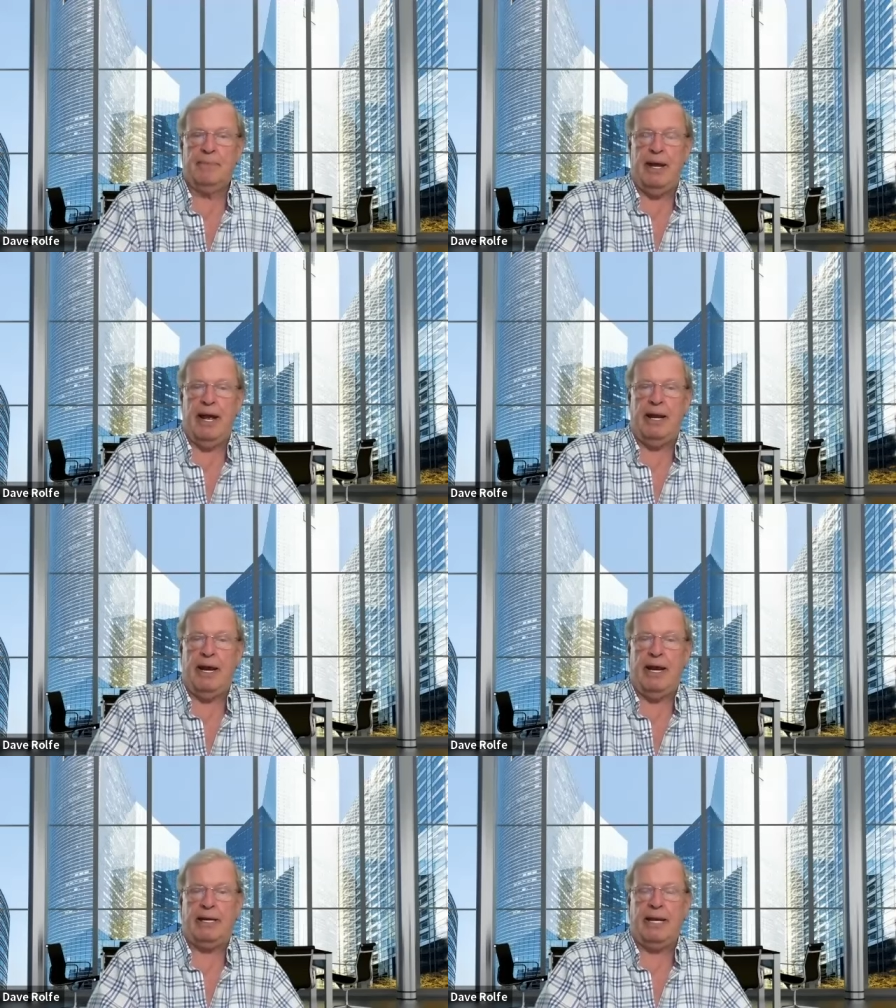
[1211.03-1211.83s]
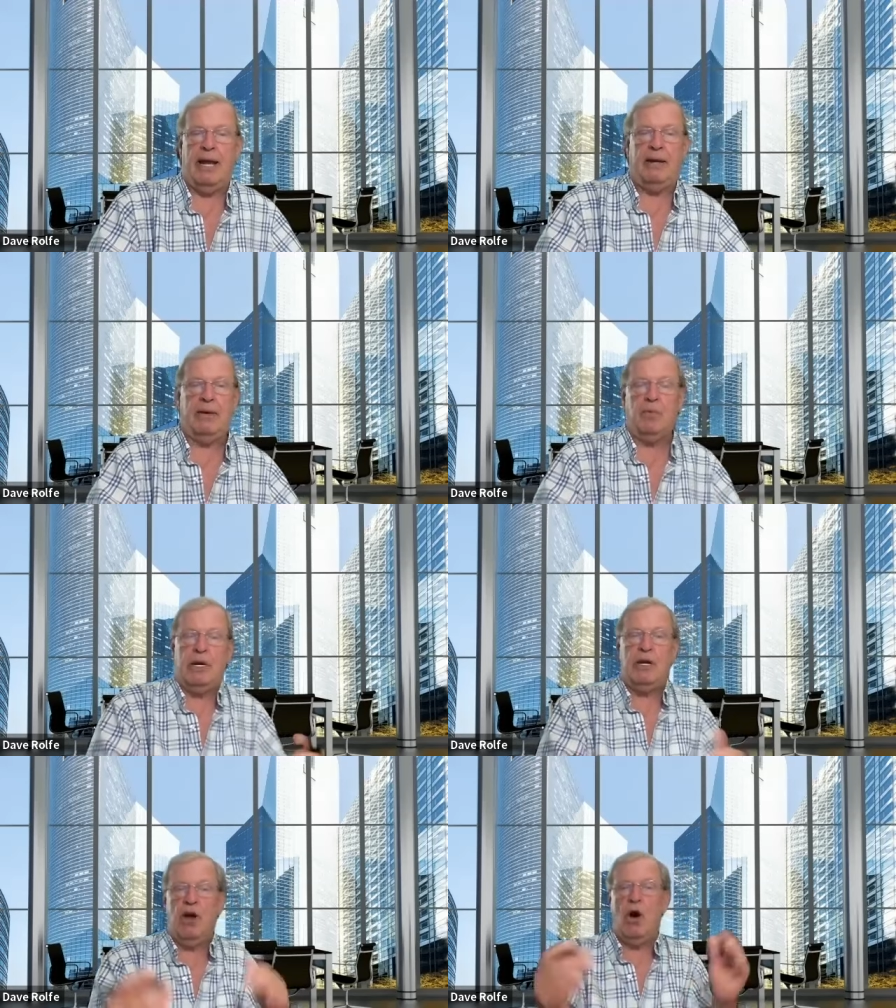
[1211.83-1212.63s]
And, and again,
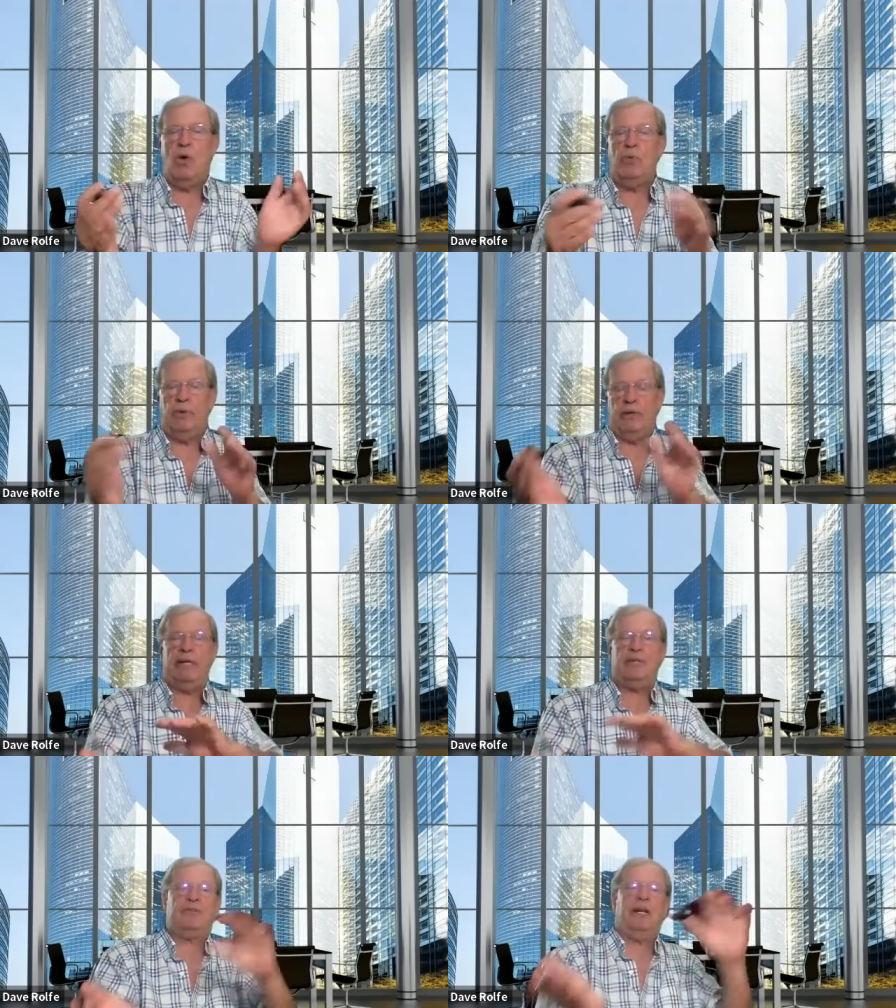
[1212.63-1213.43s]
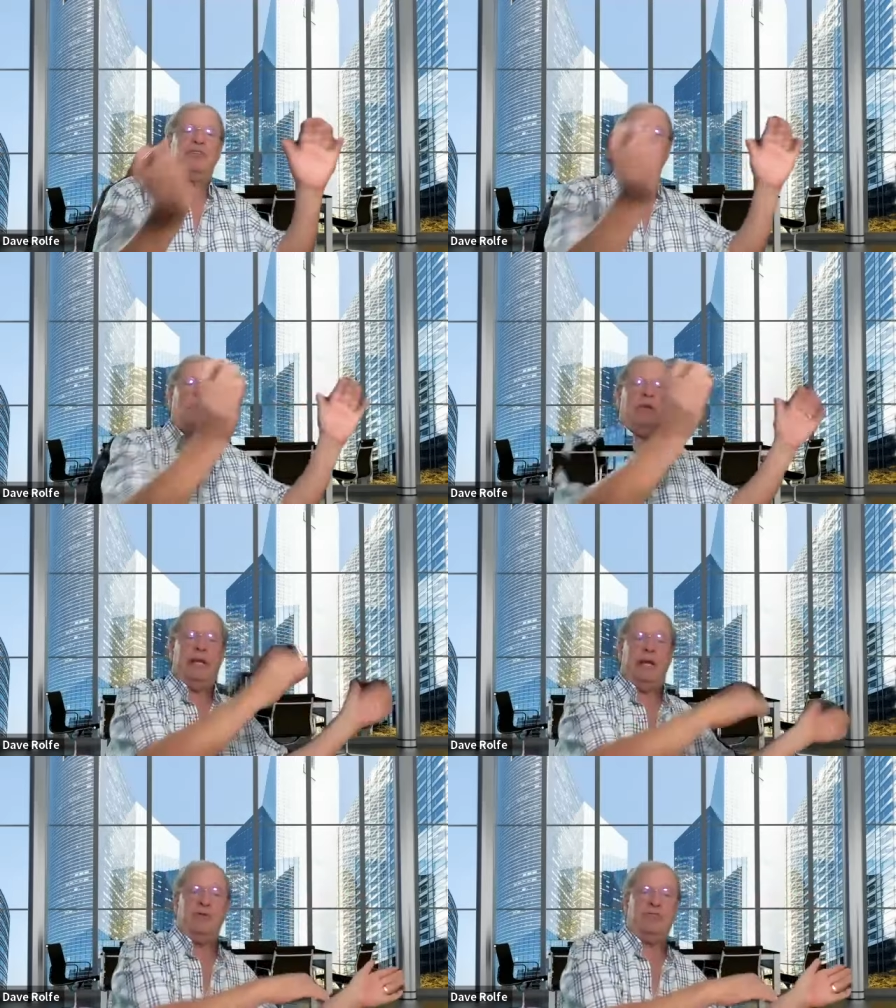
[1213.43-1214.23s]
we know, let's, let's go to
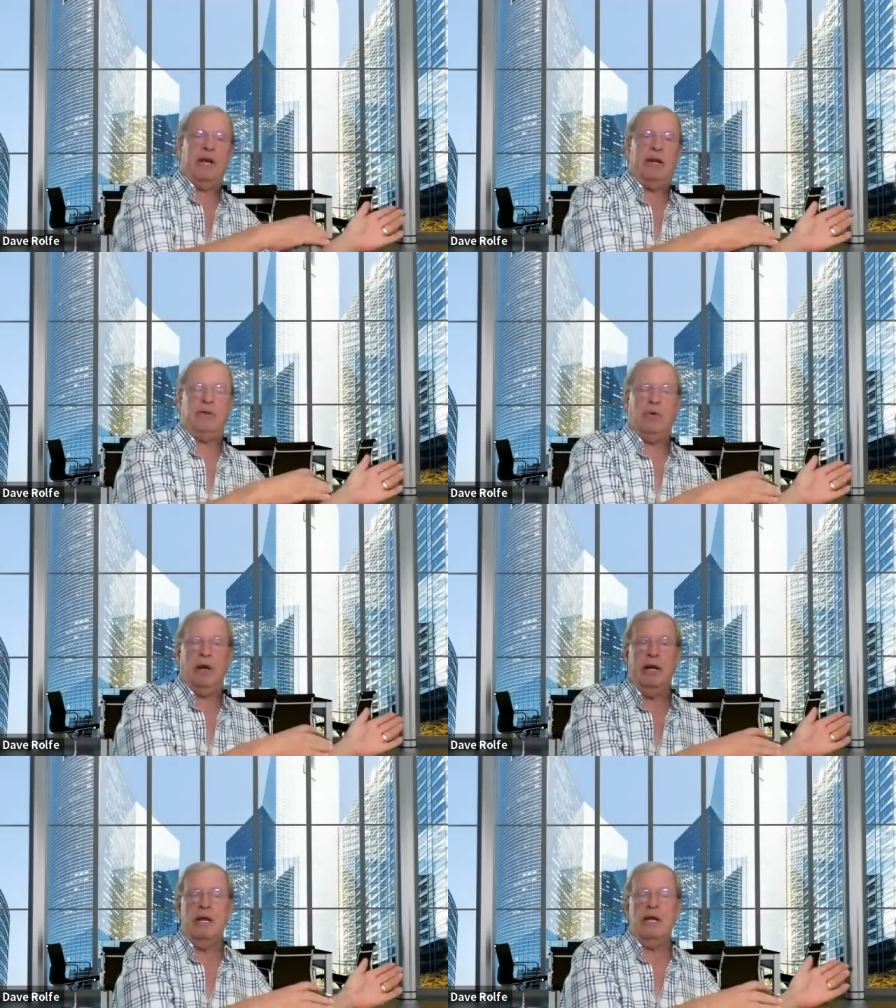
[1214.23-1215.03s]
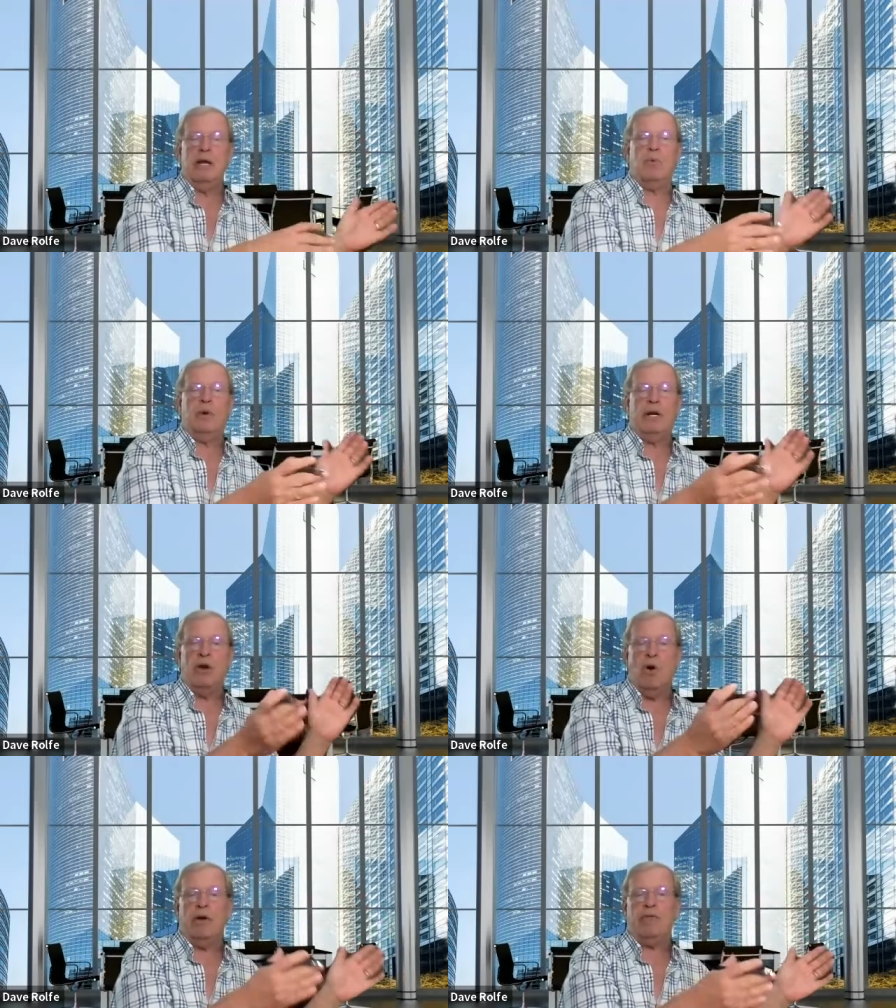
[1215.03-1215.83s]
the other side of the coin. We
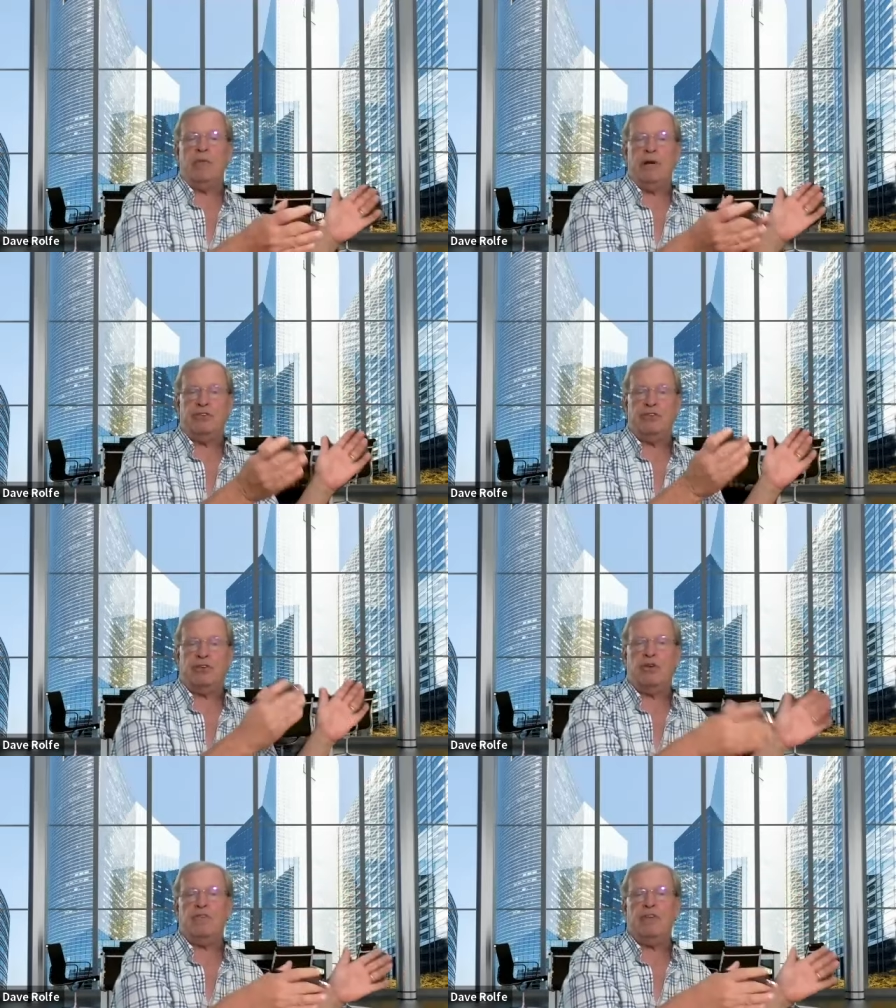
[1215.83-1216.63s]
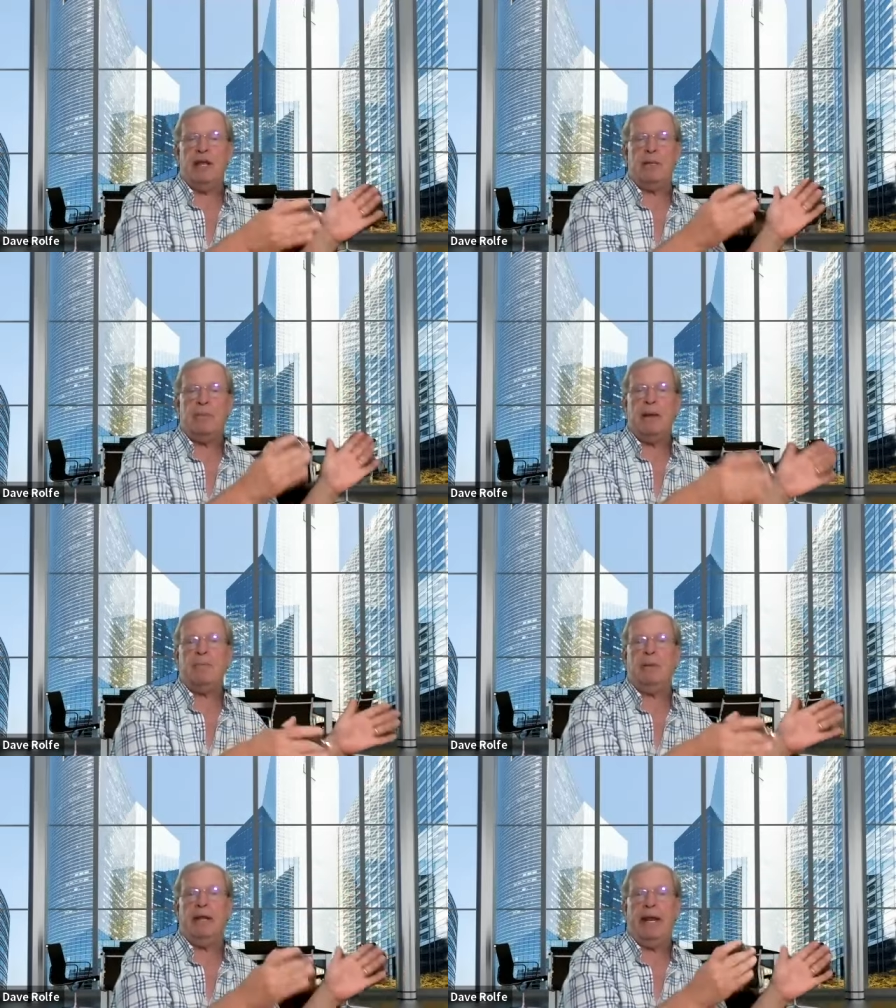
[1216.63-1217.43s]
know if we survey the
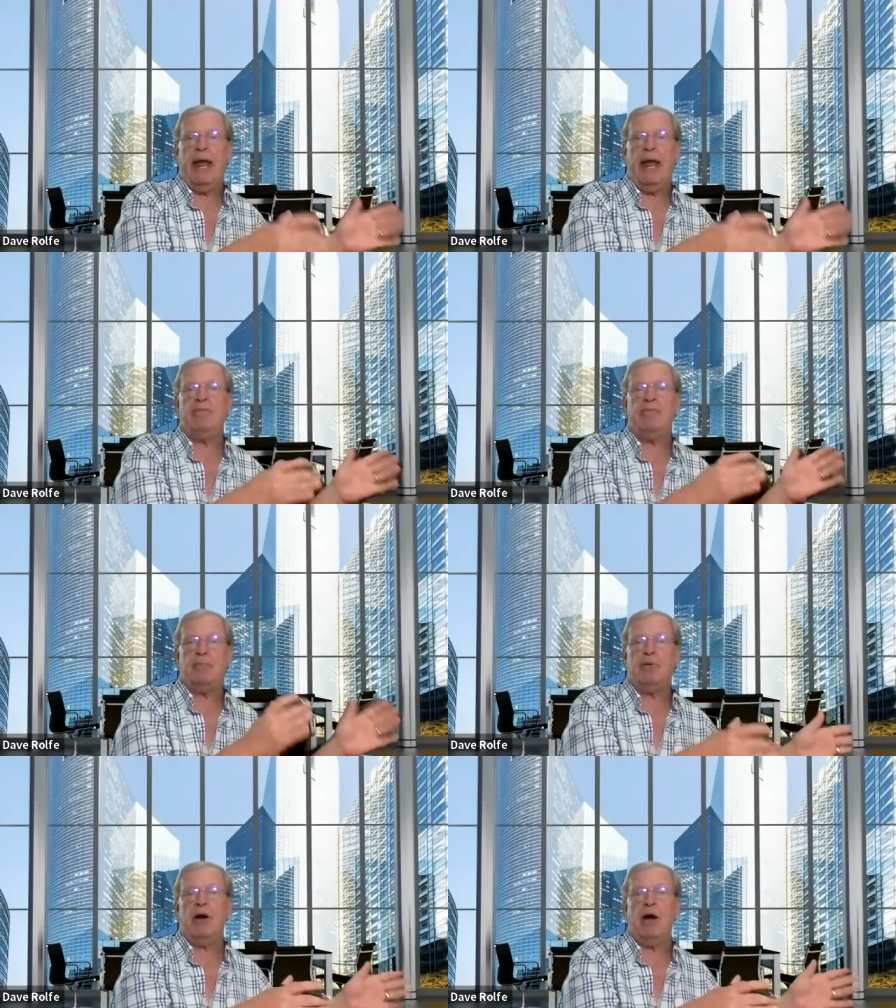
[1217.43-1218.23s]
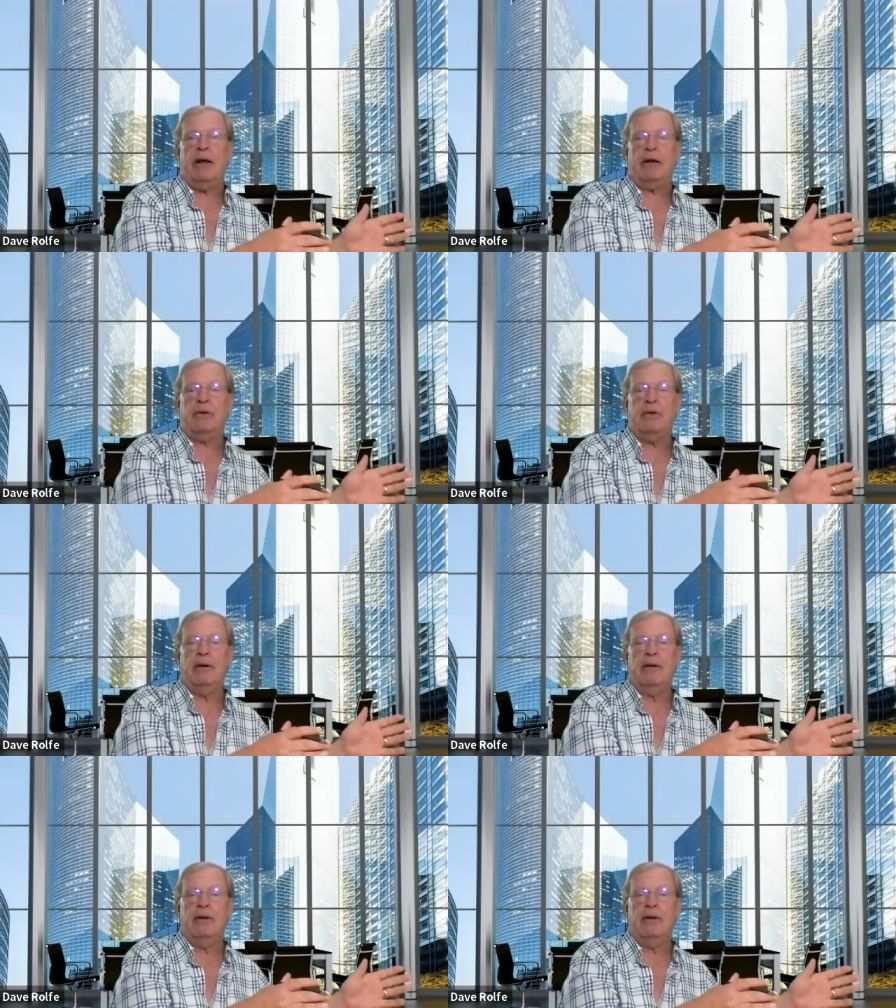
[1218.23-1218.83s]
people that have the product,